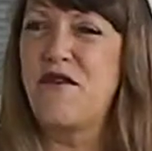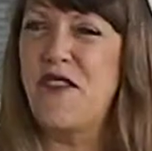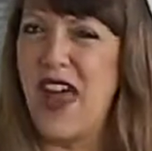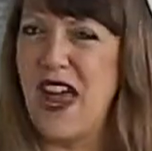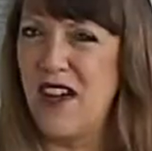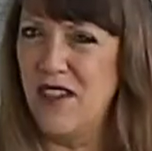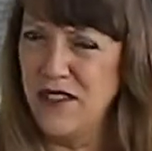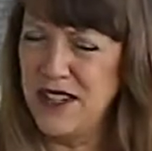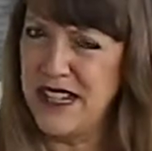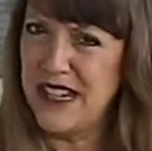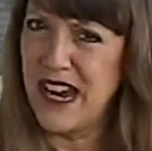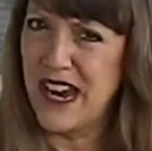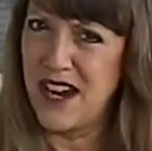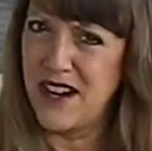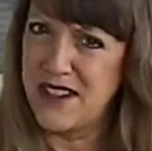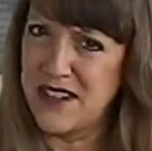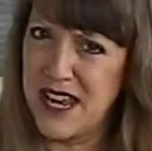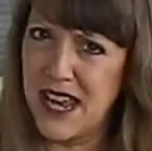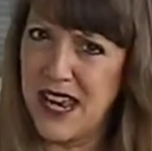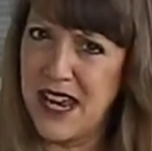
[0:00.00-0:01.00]
founded
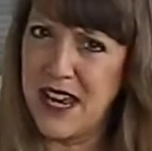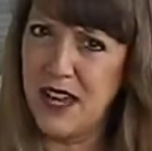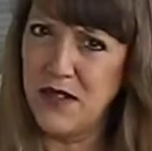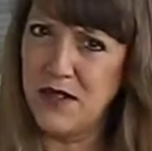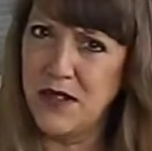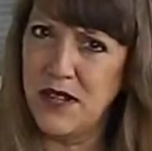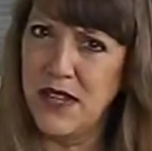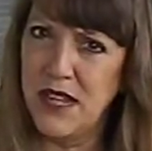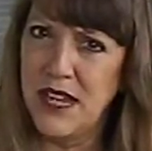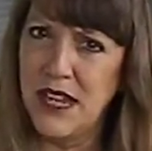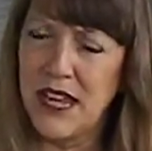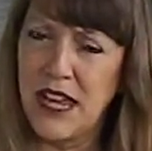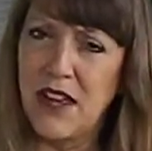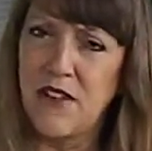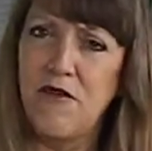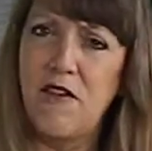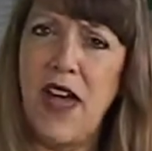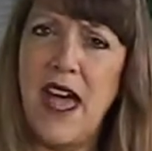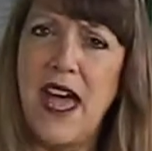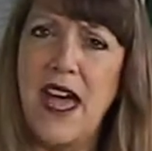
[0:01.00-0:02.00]
our town. In
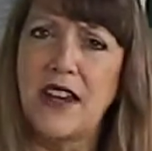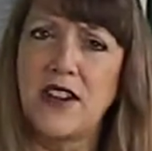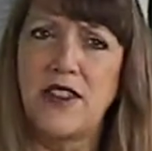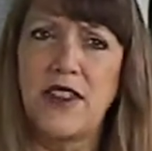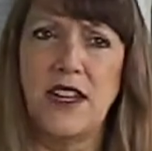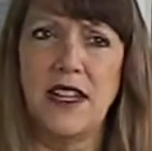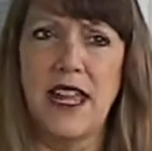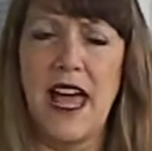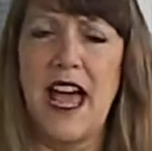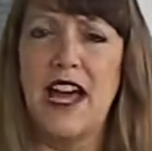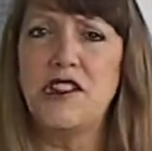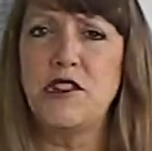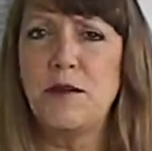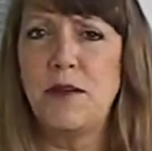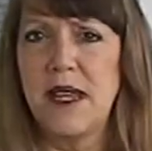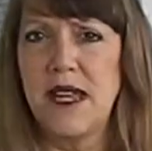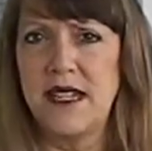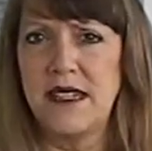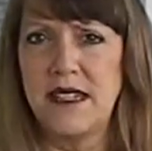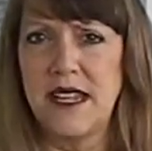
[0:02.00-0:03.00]
fact, the Lash
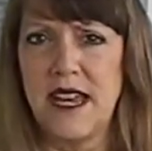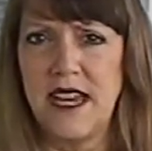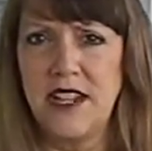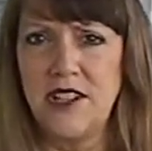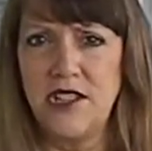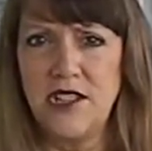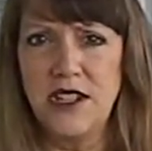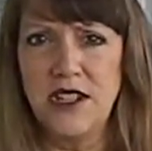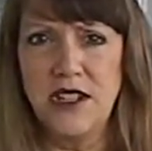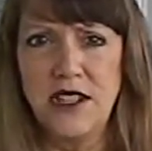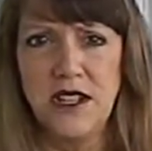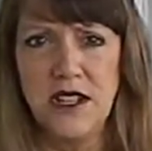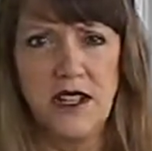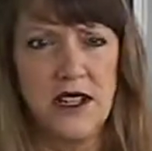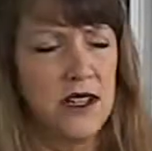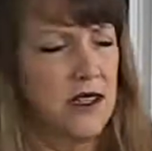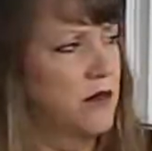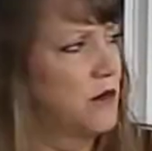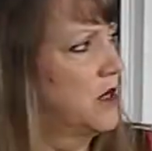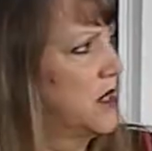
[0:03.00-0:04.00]
plantation
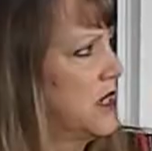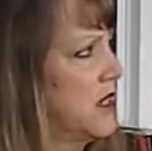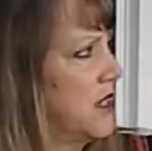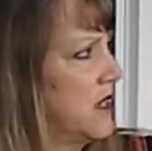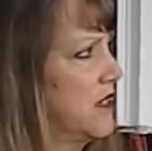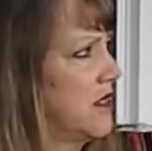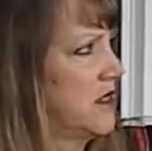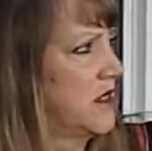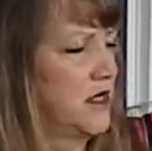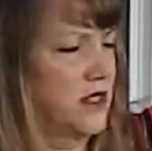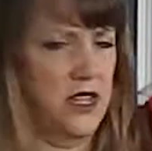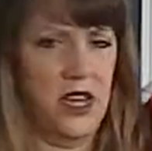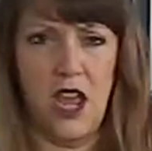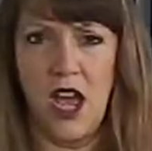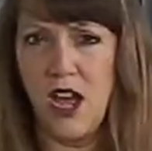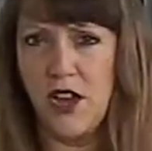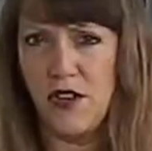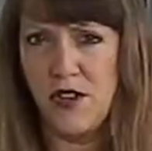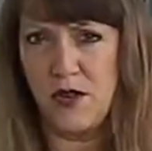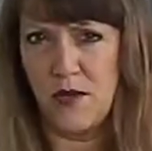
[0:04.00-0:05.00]
was
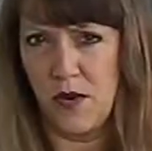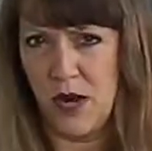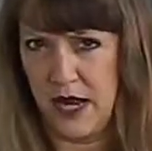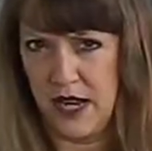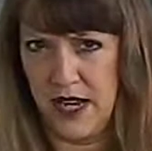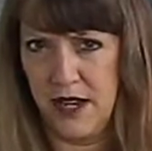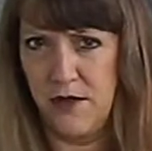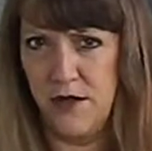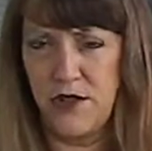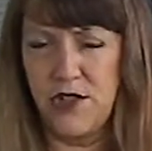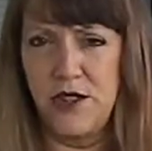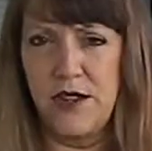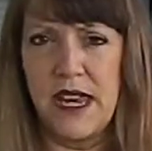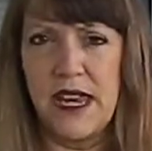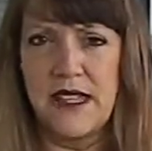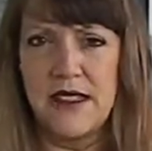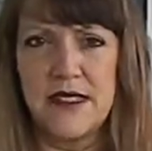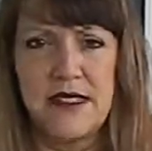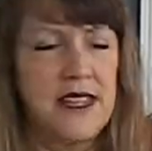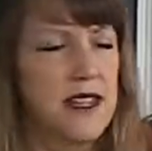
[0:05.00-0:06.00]
yonder way, which you
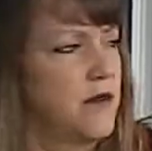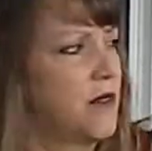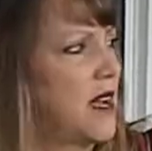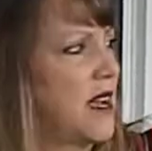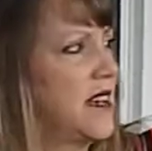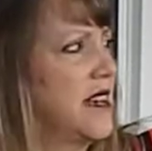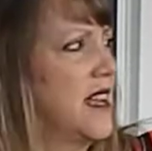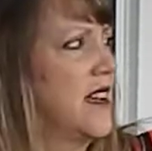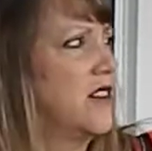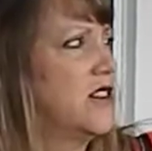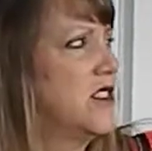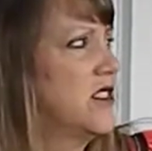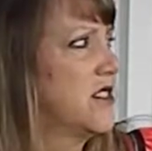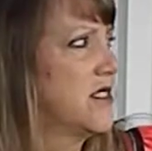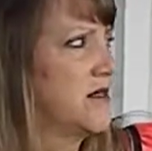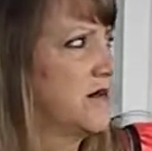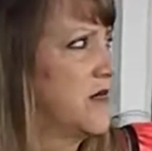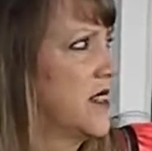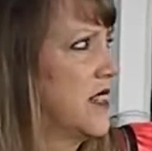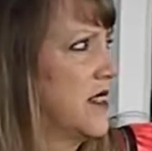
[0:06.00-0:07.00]
can't see right now, just,
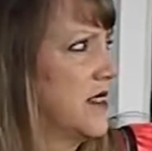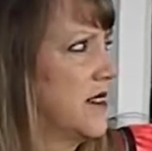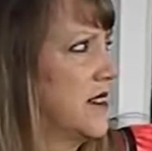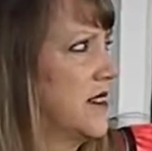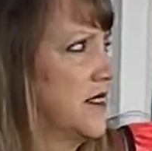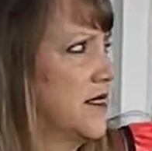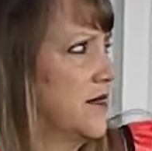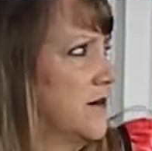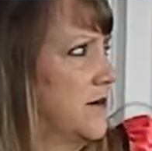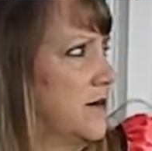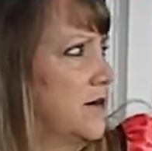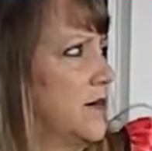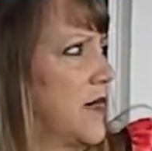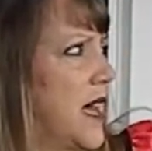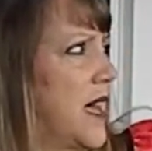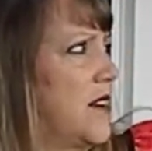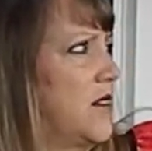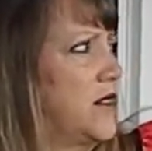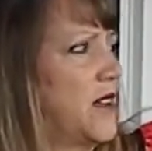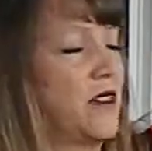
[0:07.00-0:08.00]

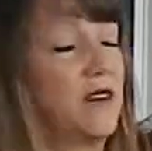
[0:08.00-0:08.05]
I don't know,